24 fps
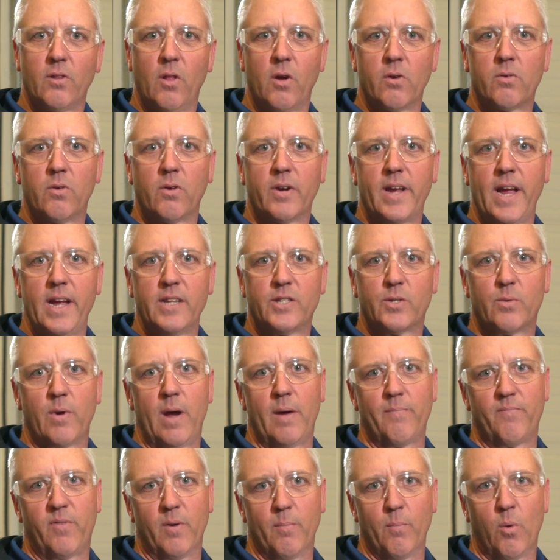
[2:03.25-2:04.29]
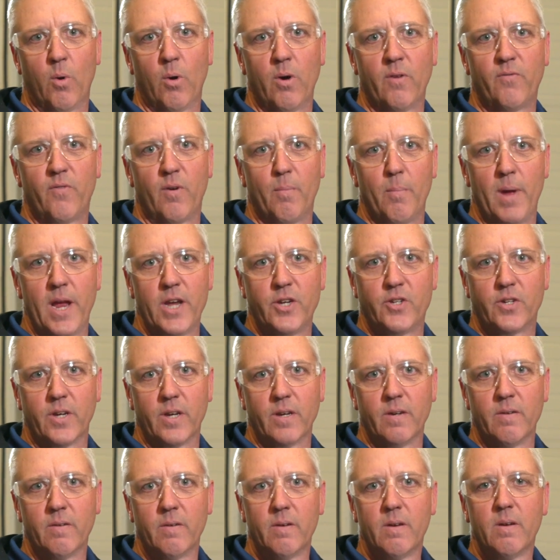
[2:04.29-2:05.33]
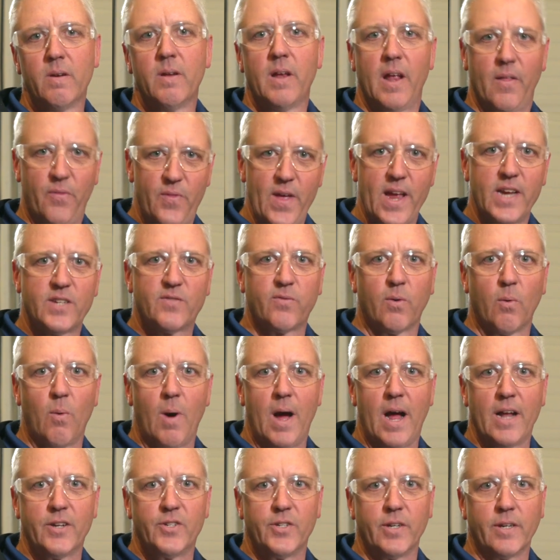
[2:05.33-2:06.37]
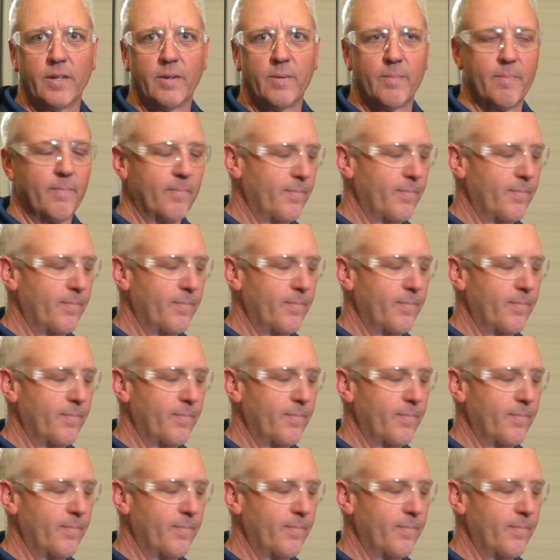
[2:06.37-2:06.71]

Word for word: your local Gates rep for more information, and thanks for watching.